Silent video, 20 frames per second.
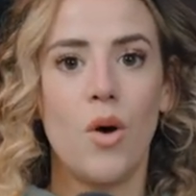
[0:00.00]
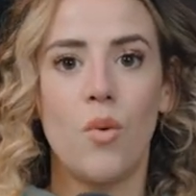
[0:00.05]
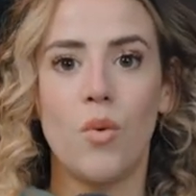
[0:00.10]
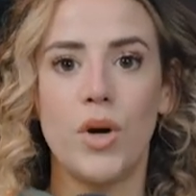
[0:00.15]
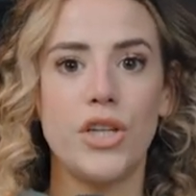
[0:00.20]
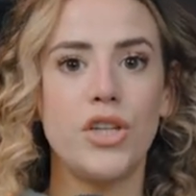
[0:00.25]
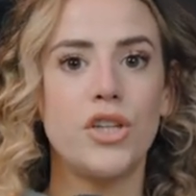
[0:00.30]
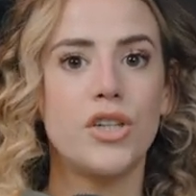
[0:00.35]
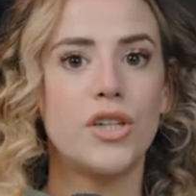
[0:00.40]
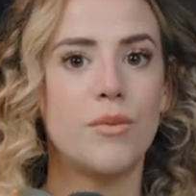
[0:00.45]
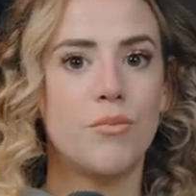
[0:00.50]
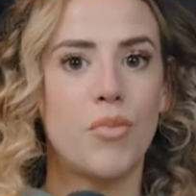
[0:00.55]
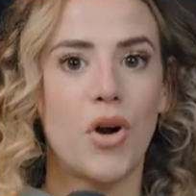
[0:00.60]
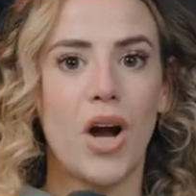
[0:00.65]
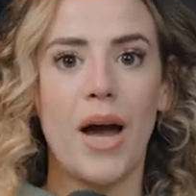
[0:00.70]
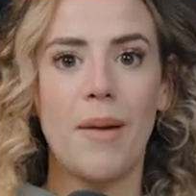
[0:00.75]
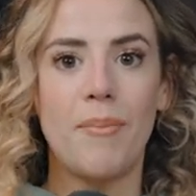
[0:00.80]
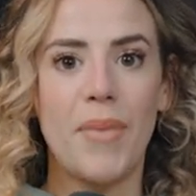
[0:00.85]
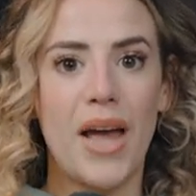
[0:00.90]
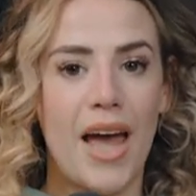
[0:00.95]
When you're in
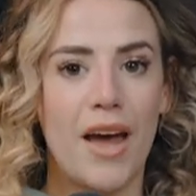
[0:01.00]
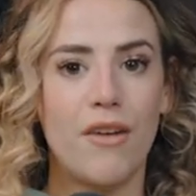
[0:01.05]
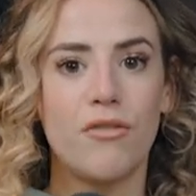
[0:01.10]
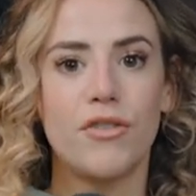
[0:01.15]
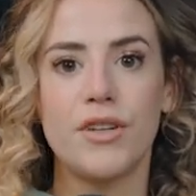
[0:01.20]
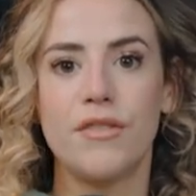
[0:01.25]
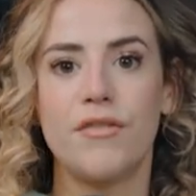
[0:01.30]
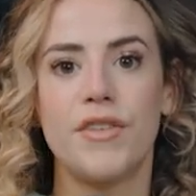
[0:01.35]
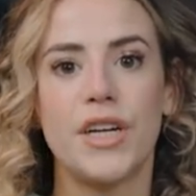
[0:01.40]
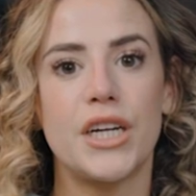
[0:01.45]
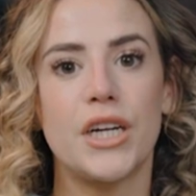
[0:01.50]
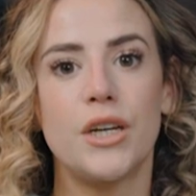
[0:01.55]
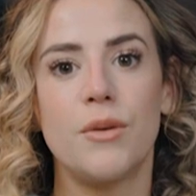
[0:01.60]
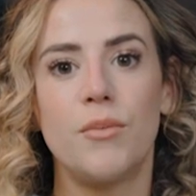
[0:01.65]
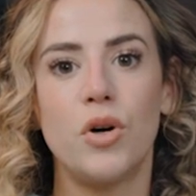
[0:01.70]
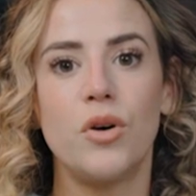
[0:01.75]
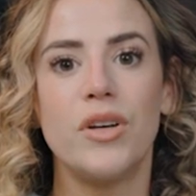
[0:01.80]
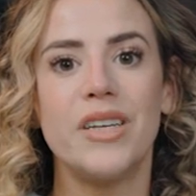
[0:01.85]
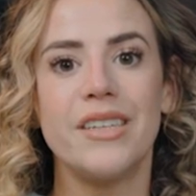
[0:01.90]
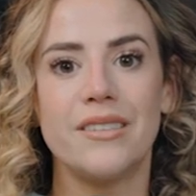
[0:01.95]
prep, every
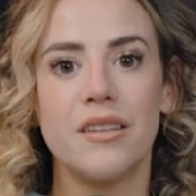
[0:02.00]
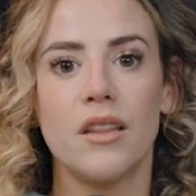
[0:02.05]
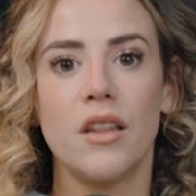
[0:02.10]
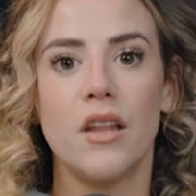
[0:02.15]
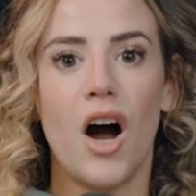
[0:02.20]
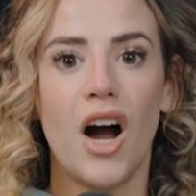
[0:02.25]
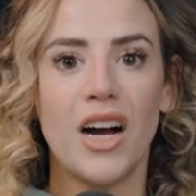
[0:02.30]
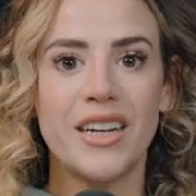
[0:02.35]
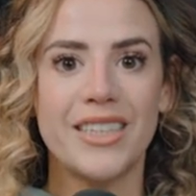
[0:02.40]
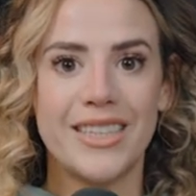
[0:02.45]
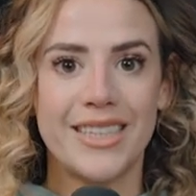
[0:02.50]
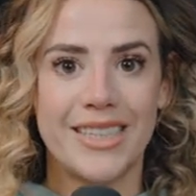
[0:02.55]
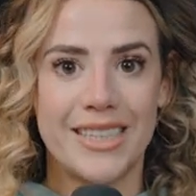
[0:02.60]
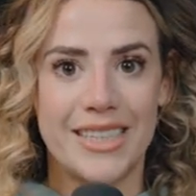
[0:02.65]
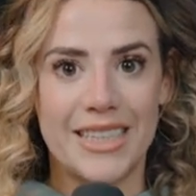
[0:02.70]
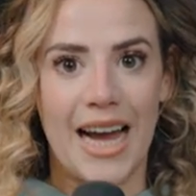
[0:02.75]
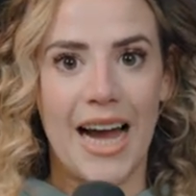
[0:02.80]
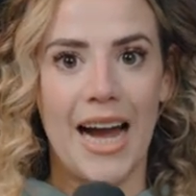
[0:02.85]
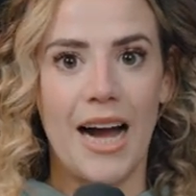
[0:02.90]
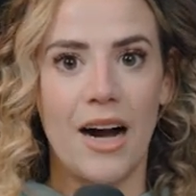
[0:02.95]
variable is locked
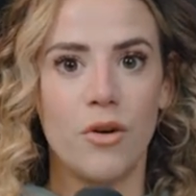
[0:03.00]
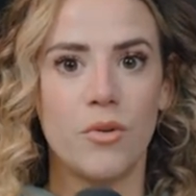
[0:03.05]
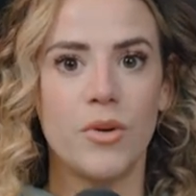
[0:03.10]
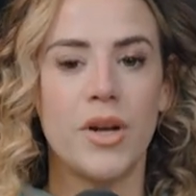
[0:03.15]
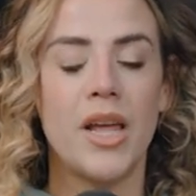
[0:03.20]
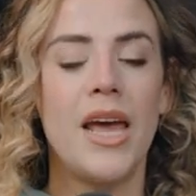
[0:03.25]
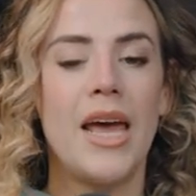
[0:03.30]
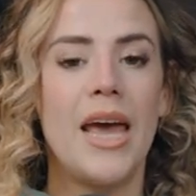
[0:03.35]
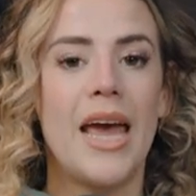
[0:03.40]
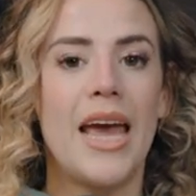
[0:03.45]
down.